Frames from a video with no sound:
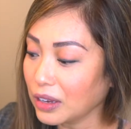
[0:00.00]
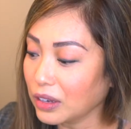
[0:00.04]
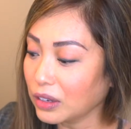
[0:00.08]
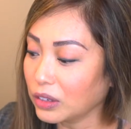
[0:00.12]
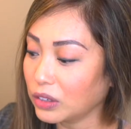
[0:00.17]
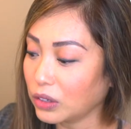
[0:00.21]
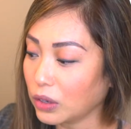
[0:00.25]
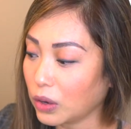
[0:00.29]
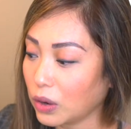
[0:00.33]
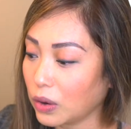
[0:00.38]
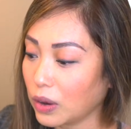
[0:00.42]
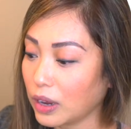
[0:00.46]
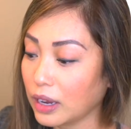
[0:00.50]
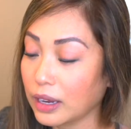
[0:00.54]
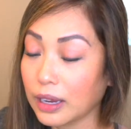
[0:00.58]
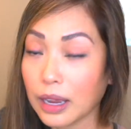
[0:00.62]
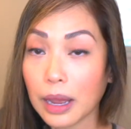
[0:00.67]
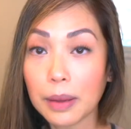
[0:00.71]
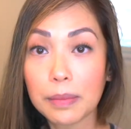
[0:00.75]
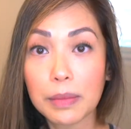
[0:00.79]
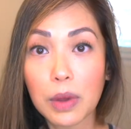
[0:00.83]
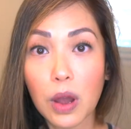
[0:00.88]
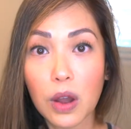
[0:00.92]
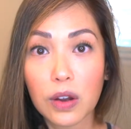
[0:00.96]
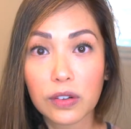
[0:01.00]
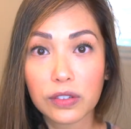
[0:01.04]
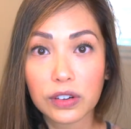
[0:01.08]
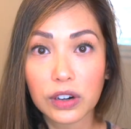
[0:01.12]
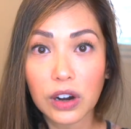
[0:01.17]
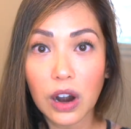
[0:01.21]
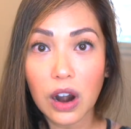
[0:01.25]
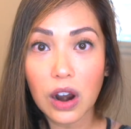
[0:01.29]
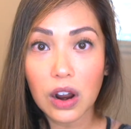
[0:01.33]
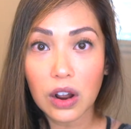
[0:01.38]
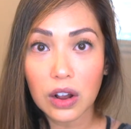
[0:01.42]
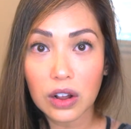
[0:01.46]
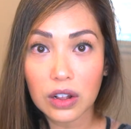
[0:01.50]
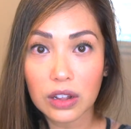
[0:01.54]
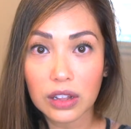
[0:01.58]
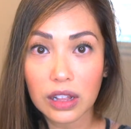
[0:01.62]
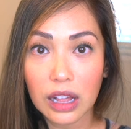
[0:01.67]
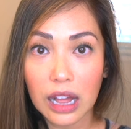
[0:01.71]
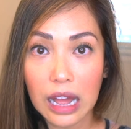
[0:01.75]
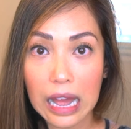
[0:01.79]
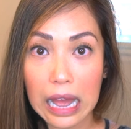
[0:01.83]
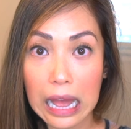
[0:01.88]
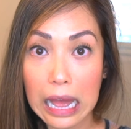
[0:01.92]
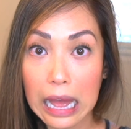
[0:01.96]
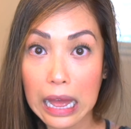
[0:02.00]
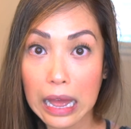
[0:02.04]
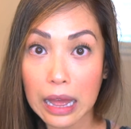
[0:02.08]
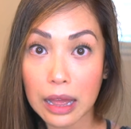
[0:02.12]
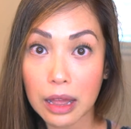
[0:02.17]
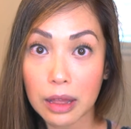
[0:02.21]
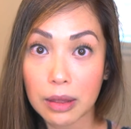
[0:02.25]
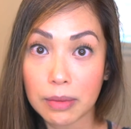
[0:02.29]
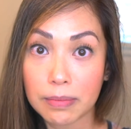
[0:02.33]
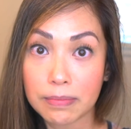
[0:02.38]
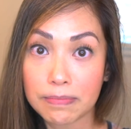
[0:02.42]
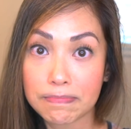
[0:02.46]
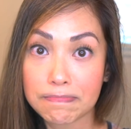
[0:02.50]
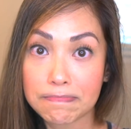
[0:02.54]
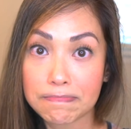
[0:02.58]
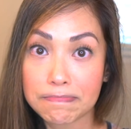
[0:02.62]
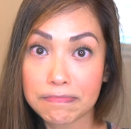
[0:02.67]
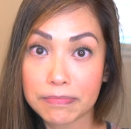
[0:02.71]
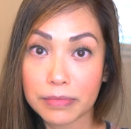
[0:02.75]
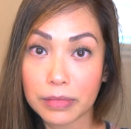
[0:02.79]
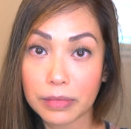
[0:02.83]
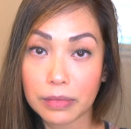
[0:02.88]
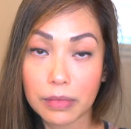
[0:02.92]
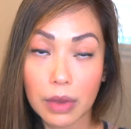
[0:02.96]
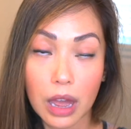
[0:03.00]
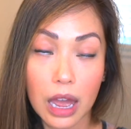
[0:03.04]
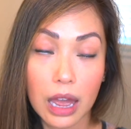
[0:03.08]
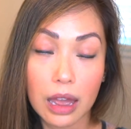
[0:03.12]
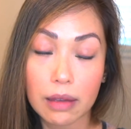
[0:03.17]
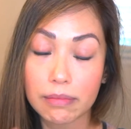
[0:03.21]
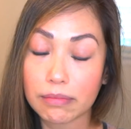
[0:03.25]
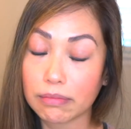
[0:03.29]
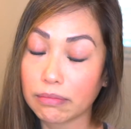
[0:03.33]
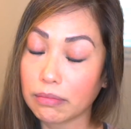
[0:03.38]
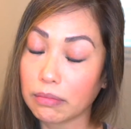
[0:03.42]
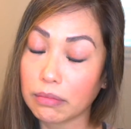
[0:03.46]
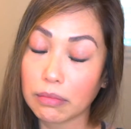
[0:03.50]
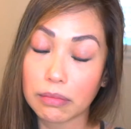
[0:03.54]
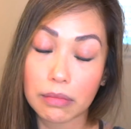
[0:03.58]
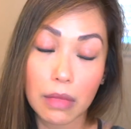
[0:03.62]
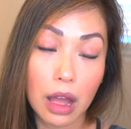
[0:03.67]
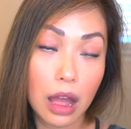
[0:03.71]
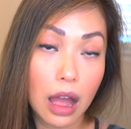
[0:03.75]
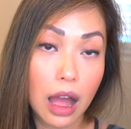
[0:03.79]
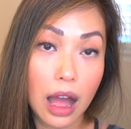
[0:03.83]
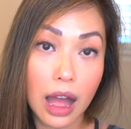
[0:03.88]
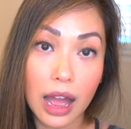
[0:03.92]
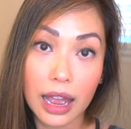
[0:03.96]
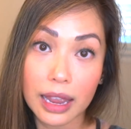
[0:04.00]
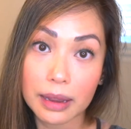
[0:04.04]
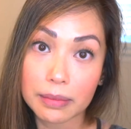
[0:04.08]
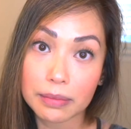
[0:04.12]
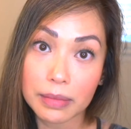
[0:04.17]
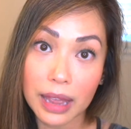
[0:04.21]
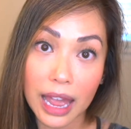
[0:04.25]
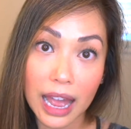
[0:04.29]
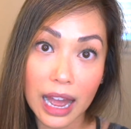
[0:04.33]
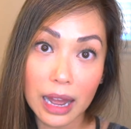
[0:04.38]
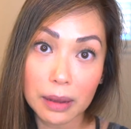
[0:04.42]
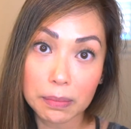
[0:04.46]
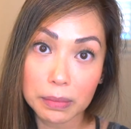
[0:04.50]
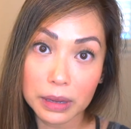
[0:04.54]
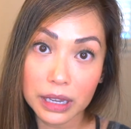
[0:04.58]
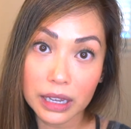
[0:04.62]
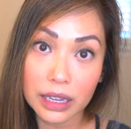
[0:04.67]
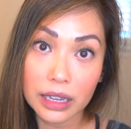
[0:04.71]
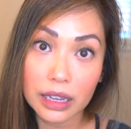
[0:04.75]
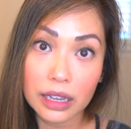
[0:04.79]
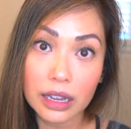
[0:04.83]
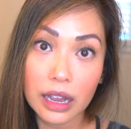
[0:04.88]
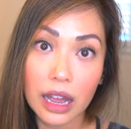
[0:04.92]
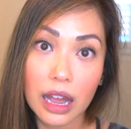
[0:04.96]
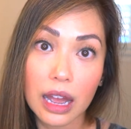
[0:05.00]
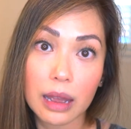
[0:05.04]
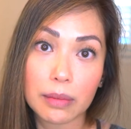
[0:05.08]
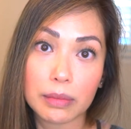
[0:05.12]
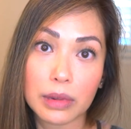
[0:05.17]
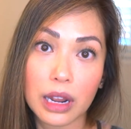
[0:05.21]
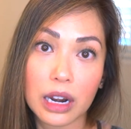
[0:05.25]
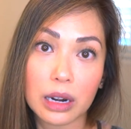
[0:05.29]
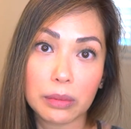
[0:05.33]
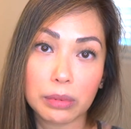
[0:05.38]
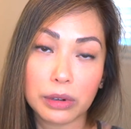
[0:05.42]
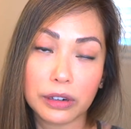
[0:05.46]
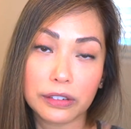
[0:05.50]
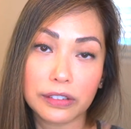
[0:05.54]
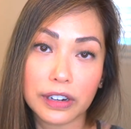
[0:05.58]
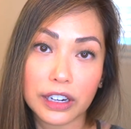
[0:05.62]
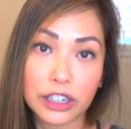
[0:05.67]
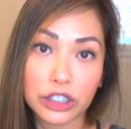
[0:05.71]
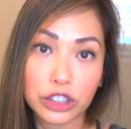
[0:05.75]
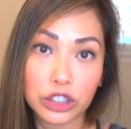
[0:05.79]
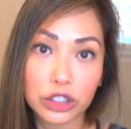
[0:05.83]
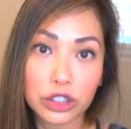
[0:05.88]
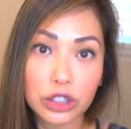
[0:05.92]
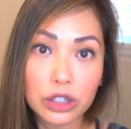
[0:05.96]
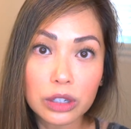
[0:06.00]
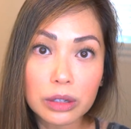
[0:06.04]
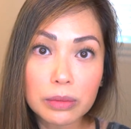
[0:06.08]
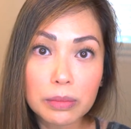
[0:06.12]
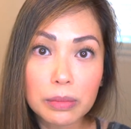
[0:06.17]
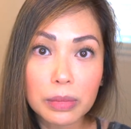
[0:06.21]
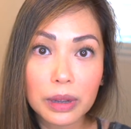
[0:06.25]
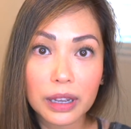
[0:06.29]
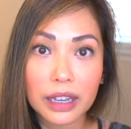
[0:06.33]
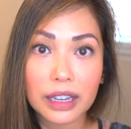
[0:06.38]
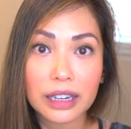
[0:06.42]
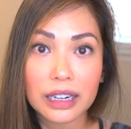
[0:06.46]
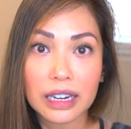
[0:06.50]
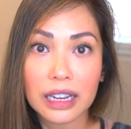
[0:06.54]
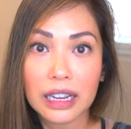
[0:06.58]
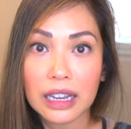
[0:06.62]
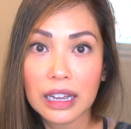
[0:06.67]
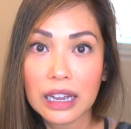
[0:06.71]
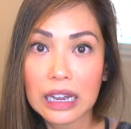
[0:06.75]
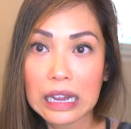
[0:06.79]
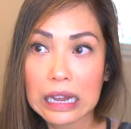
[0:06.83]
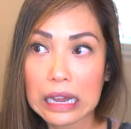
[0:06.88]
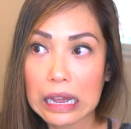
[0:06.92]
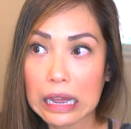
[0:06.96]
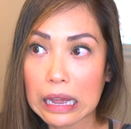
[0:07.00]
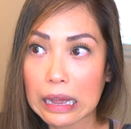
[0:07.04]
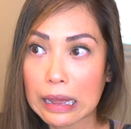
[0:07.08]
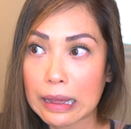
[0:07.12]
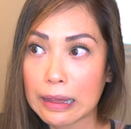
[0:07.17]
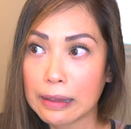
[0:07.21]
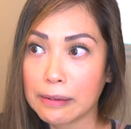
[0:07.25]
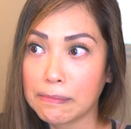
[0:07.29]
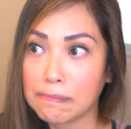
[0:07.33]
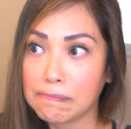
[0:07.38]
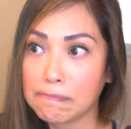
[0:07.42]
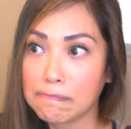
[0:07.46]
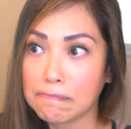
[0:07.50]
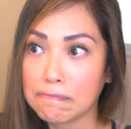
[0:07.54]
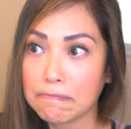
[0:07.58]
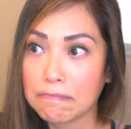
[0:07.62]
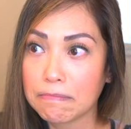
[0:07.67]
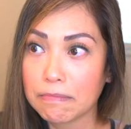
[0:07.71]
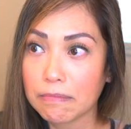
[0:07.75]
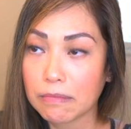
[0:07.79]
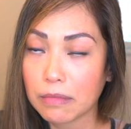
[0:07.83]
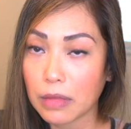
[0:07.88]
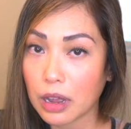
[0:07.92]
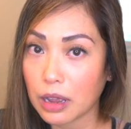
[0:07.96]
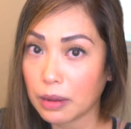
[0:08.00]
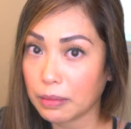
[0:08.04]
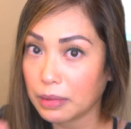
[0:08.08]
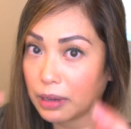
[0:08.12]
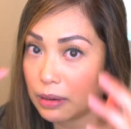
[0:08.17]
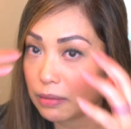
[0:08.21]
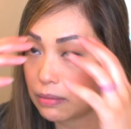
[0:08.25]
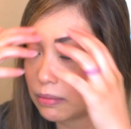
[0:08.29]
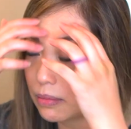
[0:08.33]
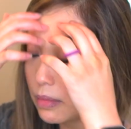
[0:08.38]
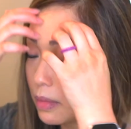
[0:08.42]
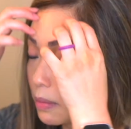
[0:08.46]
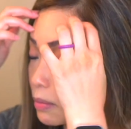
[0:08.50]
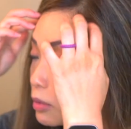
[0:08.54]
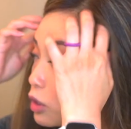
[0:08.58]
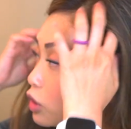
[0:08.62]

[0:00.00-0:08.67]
So yep, overall, I'm happy. I'm not a professional, but I mean, I'm